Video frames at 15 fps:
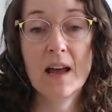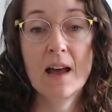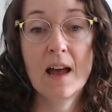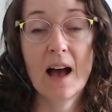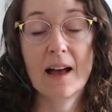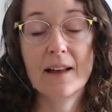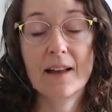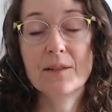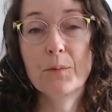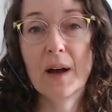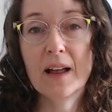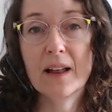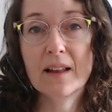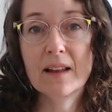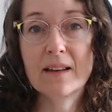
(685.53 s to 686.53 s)
as
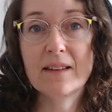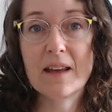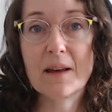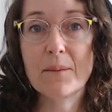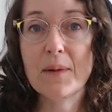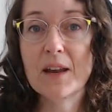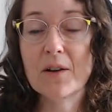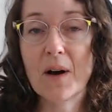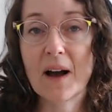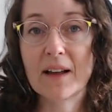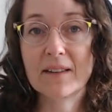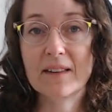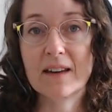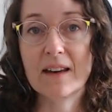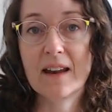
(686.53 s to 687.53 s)
well as the amino
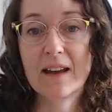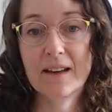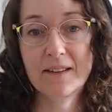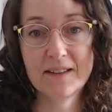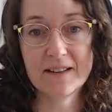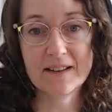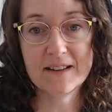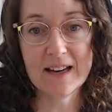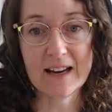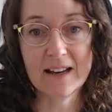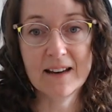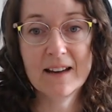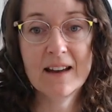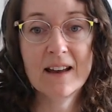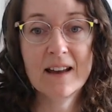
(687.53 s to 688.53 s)
acid
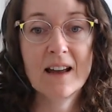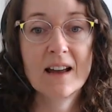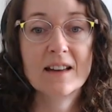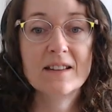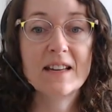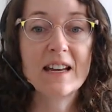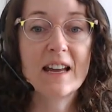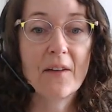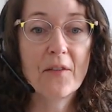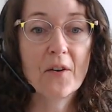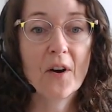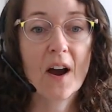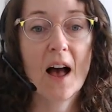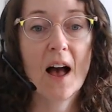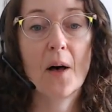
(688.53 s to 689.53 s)
histidine,
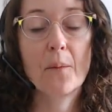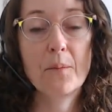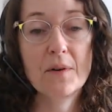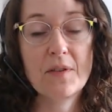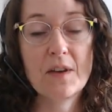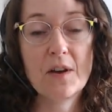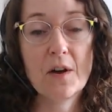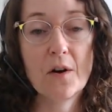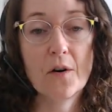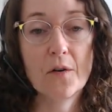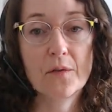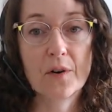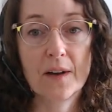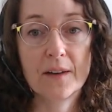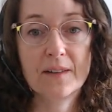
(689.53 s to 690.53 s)
together help with the
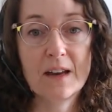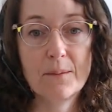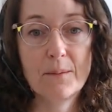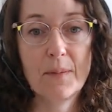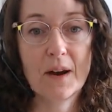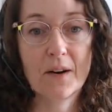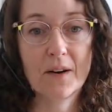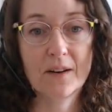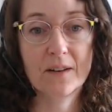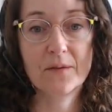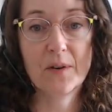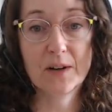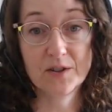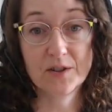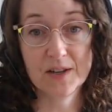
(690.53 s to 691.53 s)
overall skin barrier
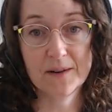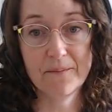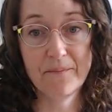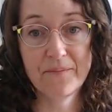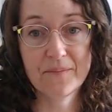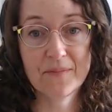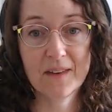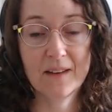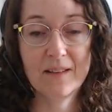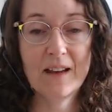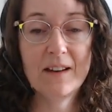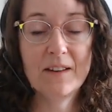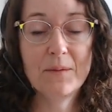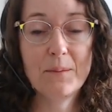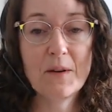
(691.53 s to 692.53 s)
function.
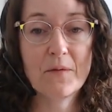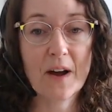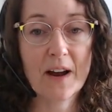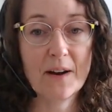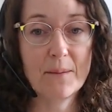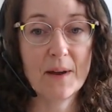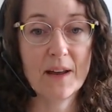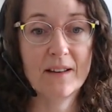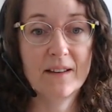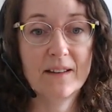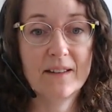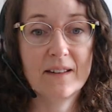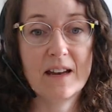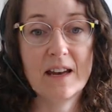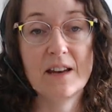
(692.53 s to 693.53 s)
These B
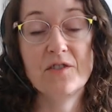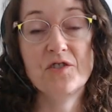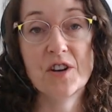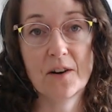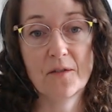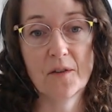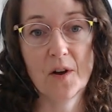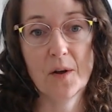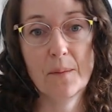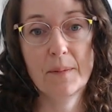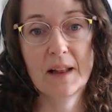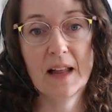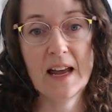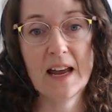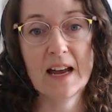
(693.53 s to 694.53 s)
vitamins, in general,
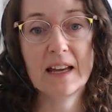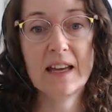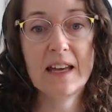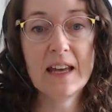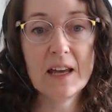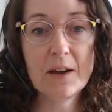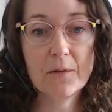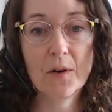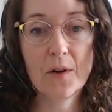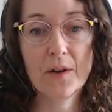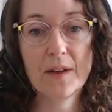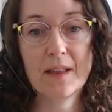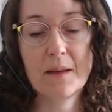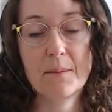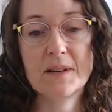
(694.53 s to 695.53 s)
play a key role
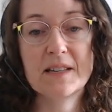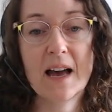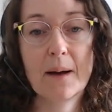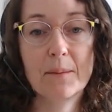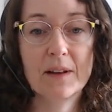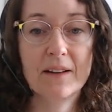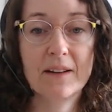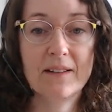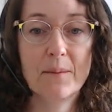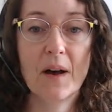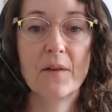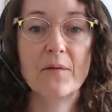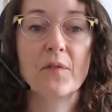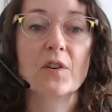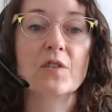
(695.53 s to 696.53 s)
in the metabolism
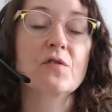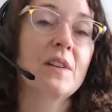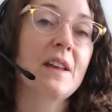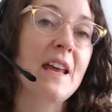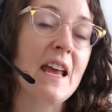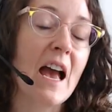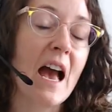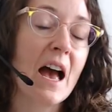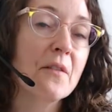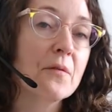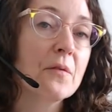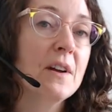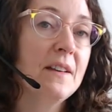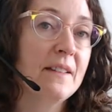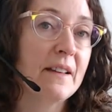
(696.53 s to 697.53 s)
of virtually
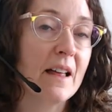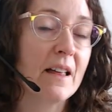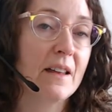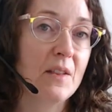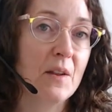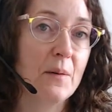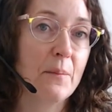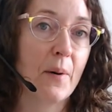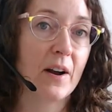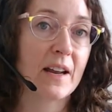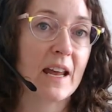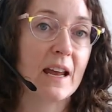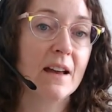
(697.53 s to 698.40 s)
every cell in the body.